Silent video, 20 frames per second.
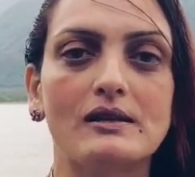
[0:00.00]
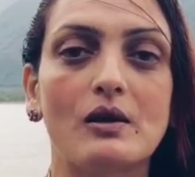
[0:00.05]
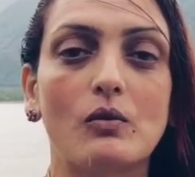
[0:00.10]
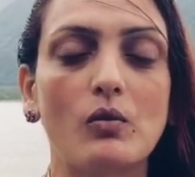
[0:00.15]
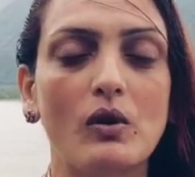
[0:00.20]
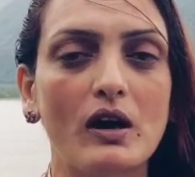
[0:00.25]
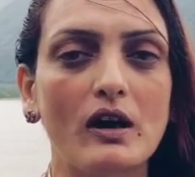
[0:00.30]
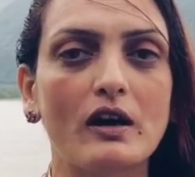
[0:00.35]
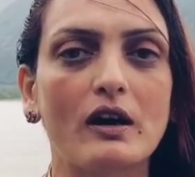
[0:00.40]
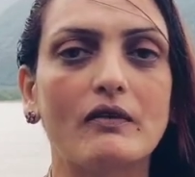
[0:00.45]
the
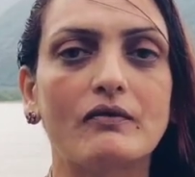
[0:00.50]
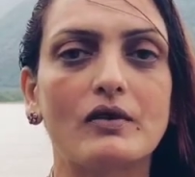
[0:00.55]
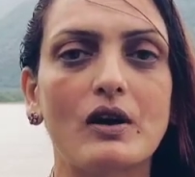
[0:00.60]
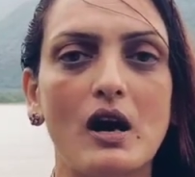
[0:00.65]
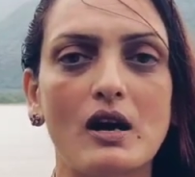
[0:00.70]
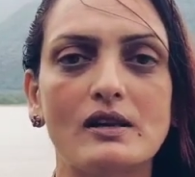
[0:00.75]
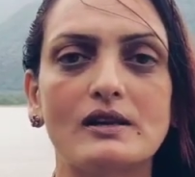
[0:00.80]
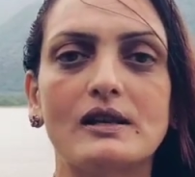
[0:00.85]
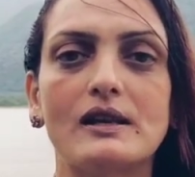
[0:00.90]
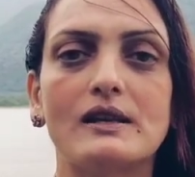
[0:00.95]
word of
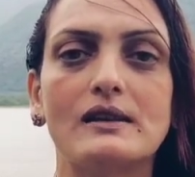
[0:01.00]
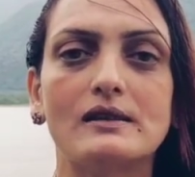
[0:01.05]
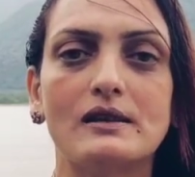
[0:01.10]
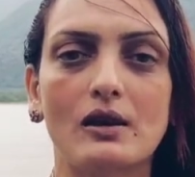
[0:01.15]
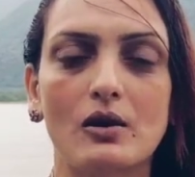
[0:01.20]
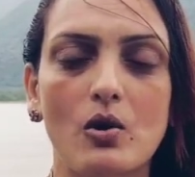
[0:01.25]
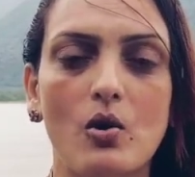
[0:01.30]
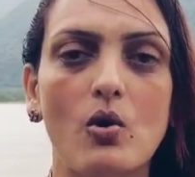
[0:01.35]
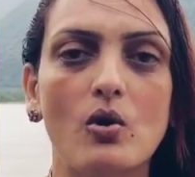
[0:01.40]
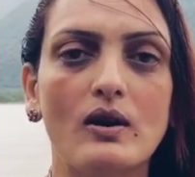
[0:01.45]
God says, the
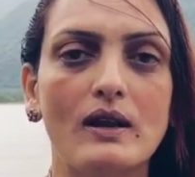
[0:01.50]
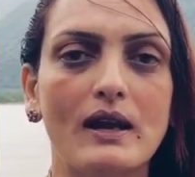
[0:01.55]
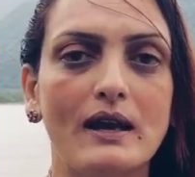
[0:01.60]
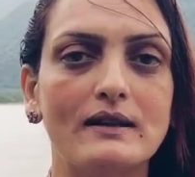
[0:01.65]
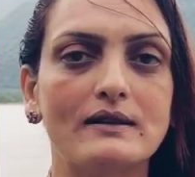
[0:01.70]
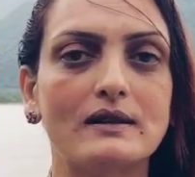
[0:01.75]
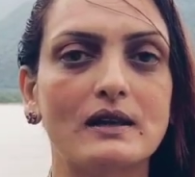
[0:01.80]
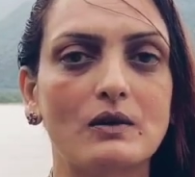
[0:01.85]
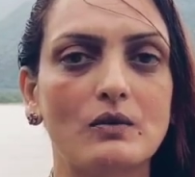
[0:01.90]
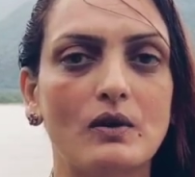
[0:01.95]
gold
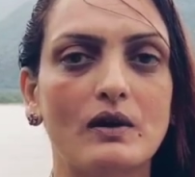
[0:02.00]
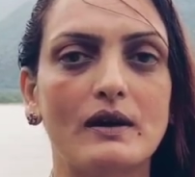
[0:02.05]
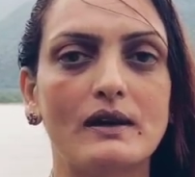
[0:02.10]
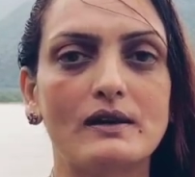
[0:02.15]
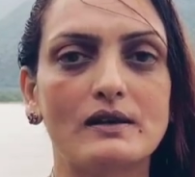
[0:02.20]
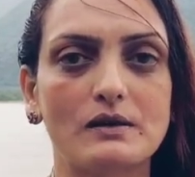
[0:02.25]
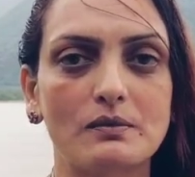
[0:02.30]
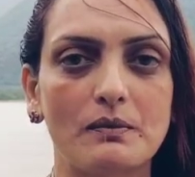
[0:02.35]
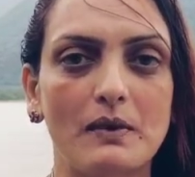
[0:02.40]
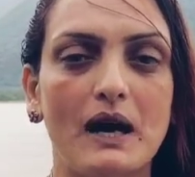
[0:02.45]
and silver
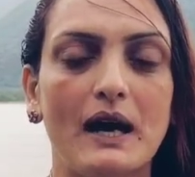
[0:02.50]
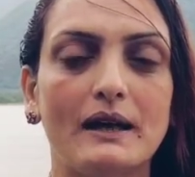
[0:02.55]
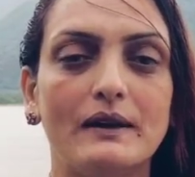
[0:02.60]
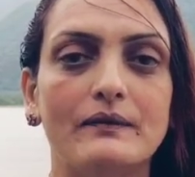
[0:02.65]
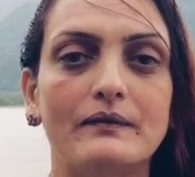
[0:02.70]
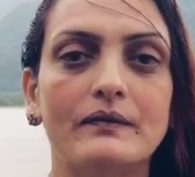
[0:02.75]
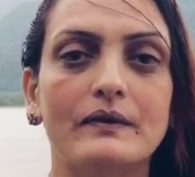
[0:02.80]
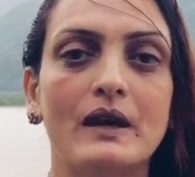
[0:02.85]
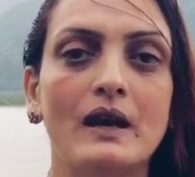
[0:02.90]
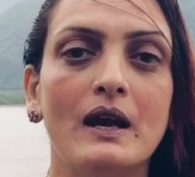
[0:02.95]
is mine.